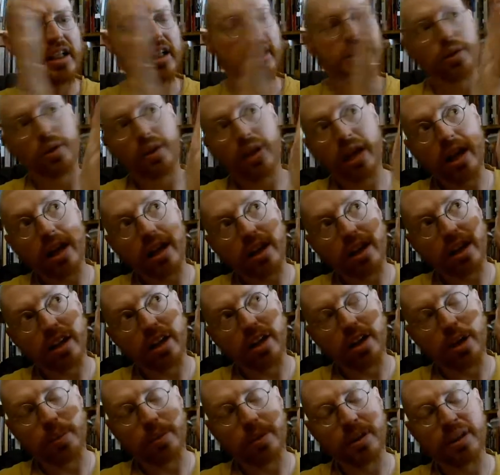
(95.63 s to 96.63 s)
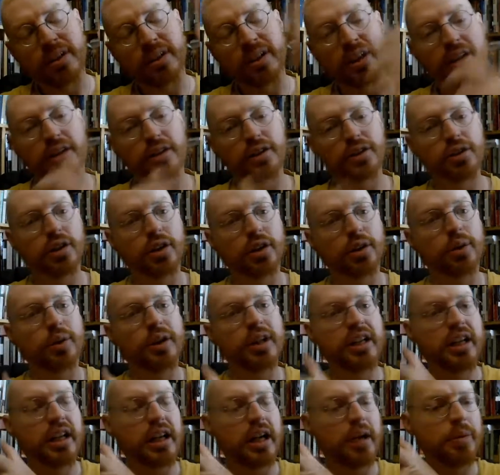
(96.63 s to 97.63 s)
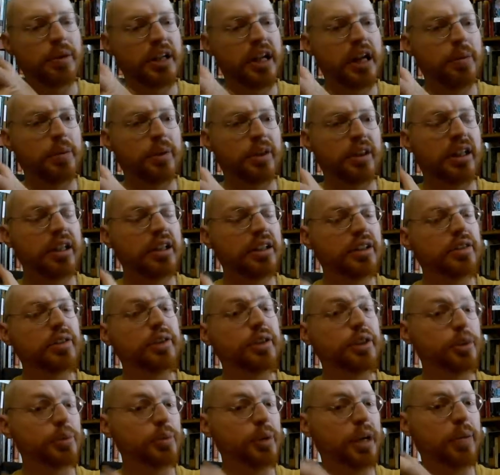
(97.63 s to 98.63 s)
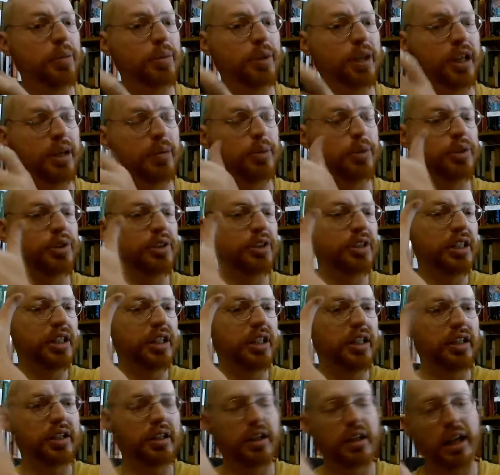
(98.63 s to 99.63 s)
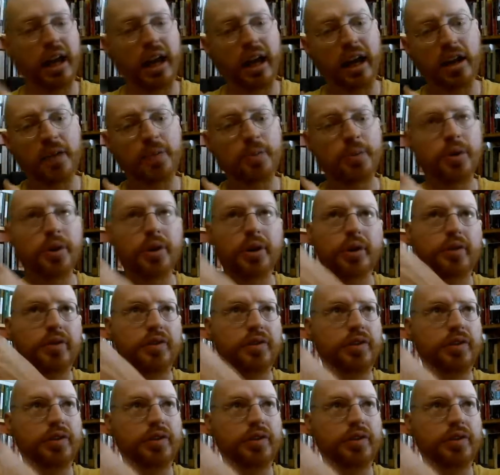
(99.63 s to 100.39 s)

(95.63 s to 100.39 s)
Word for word: You can't get up in there. So, I mean, hypothetically, you might be able to get a camera,